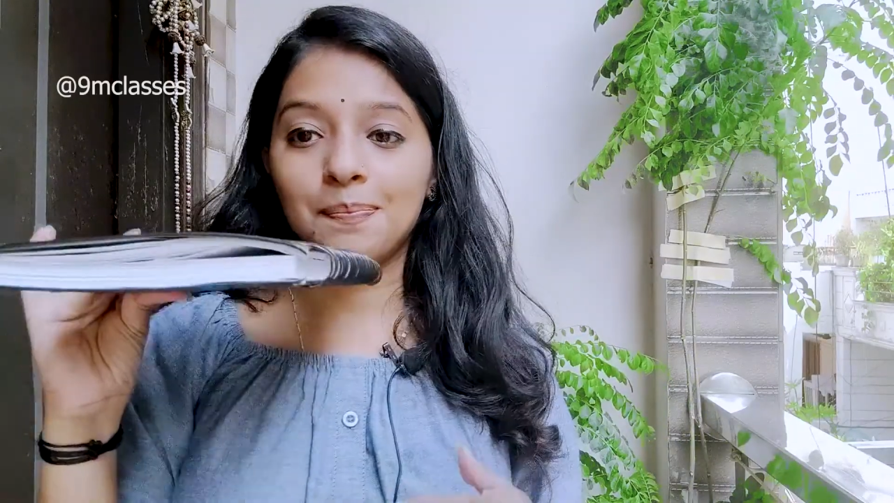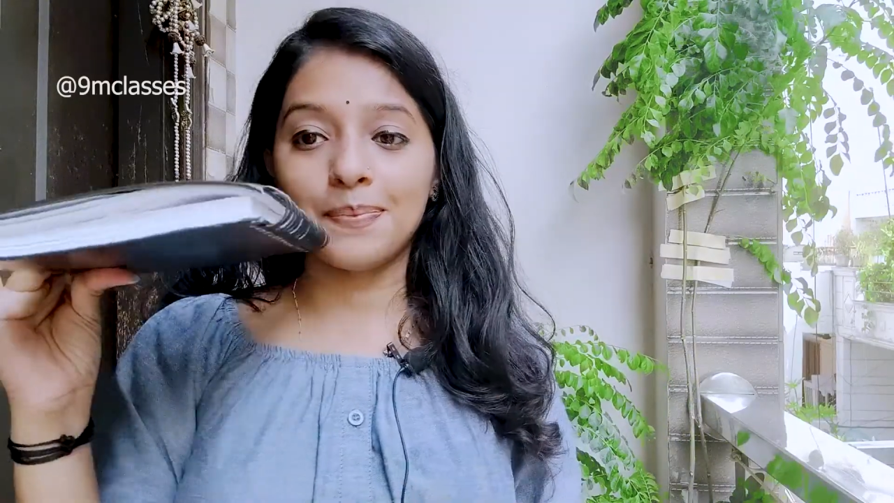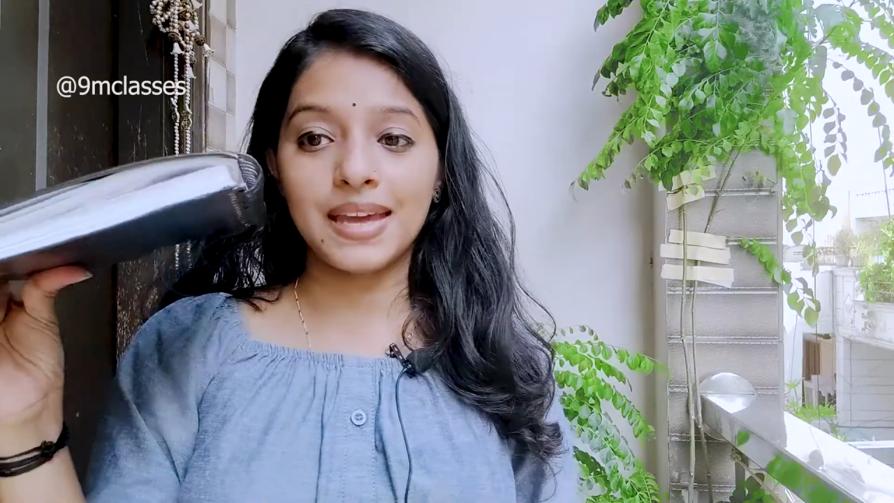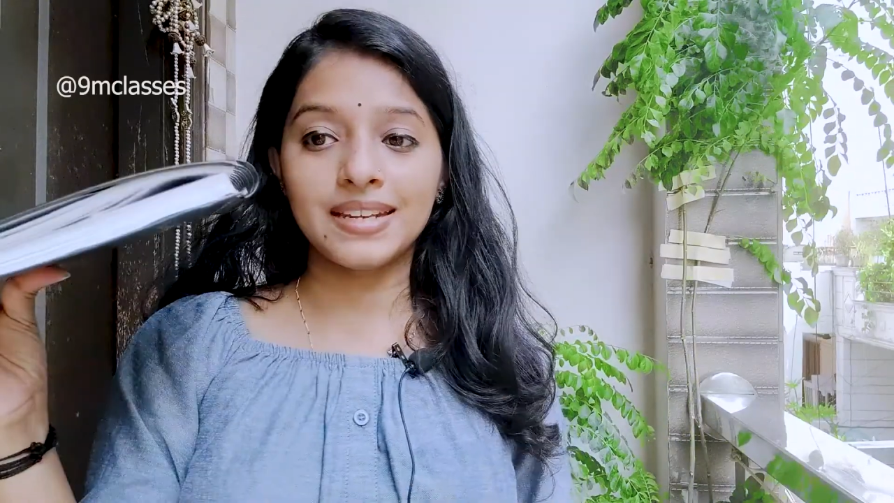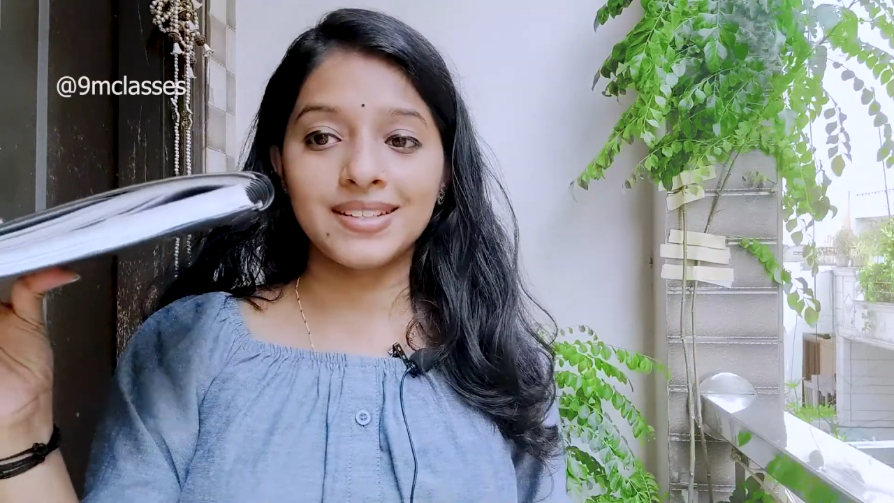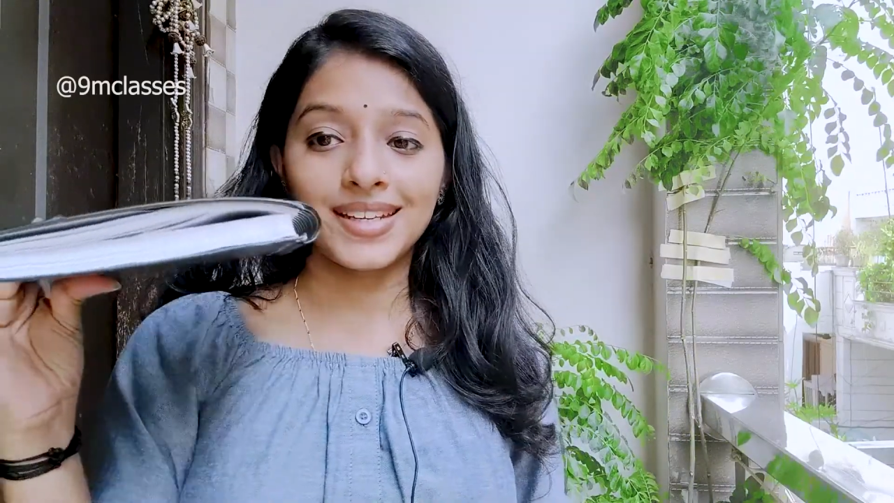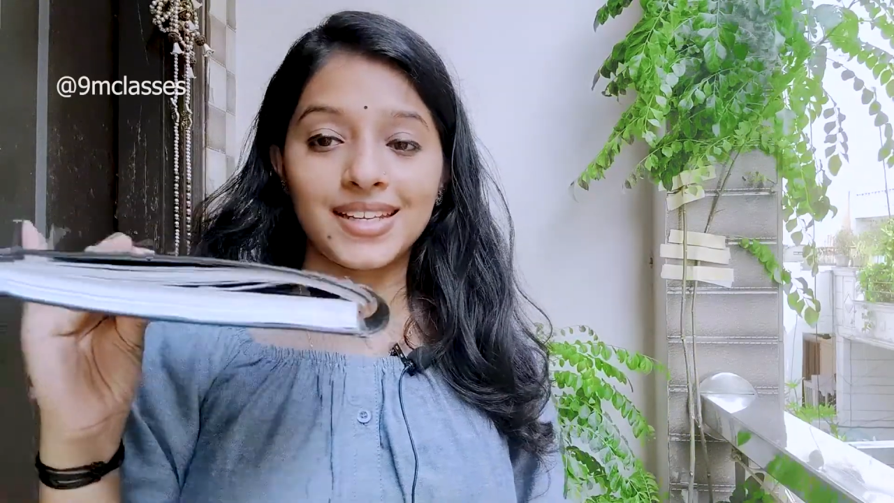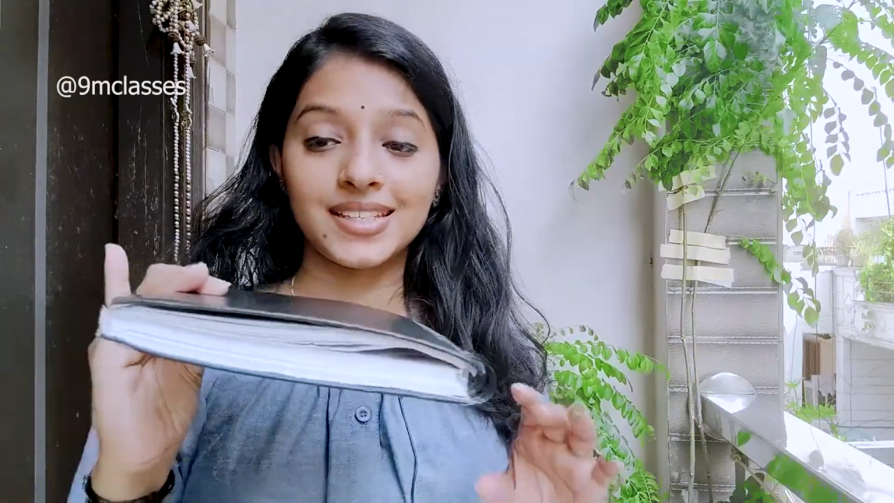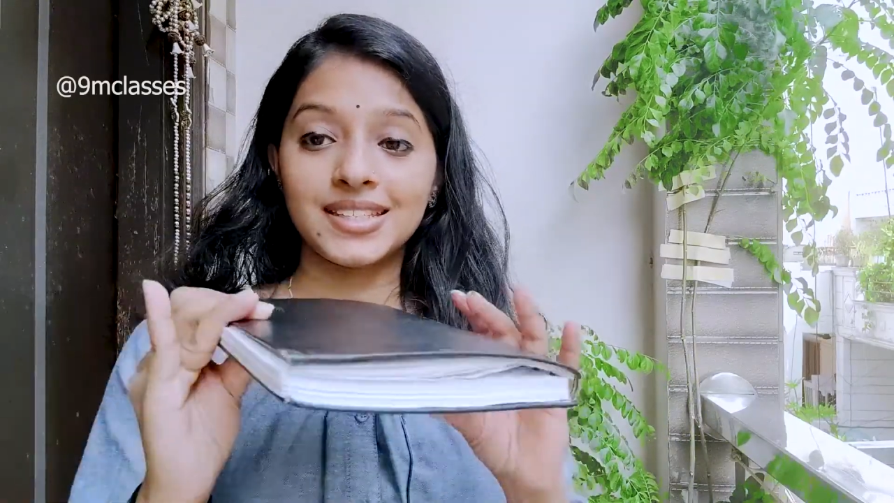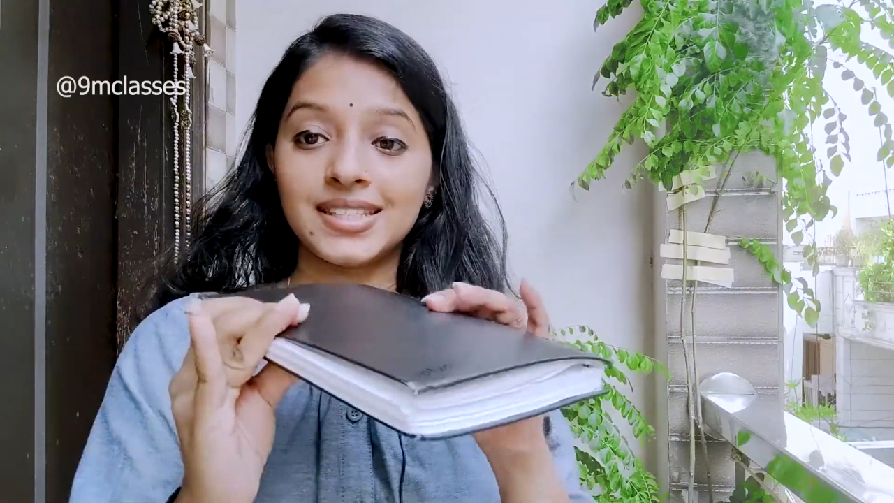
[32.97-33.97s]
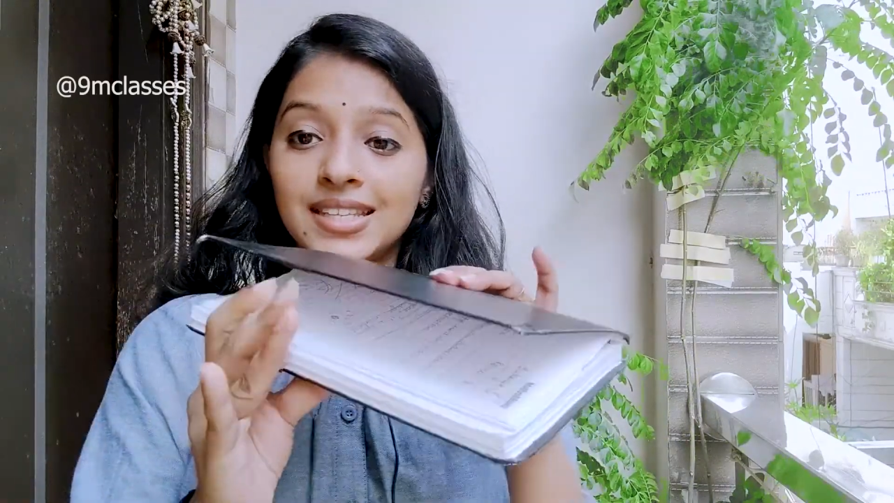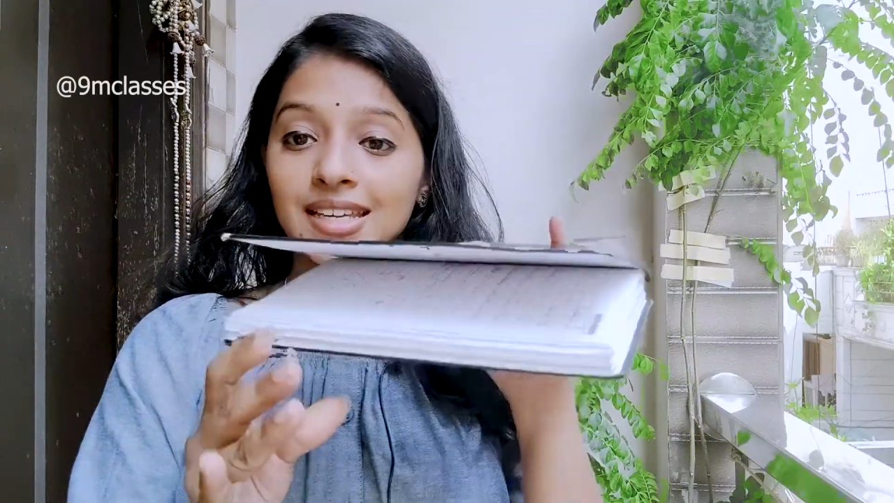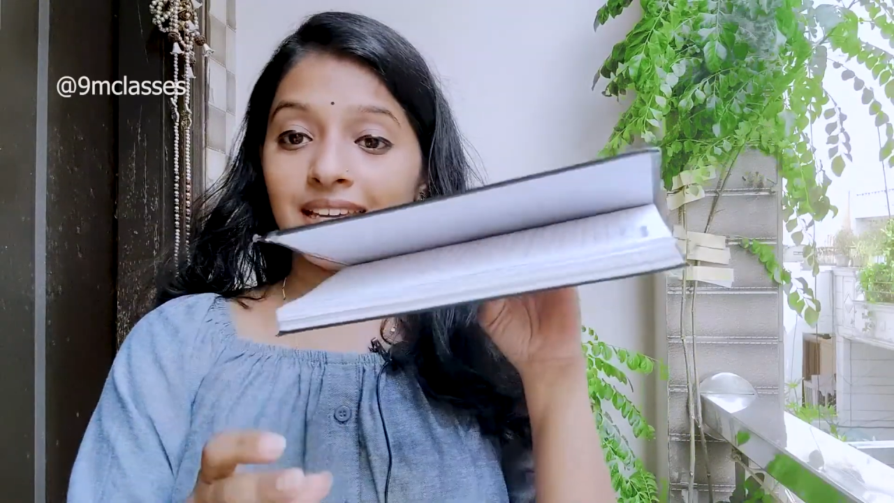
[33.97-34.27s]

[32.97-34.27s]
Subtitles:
pen is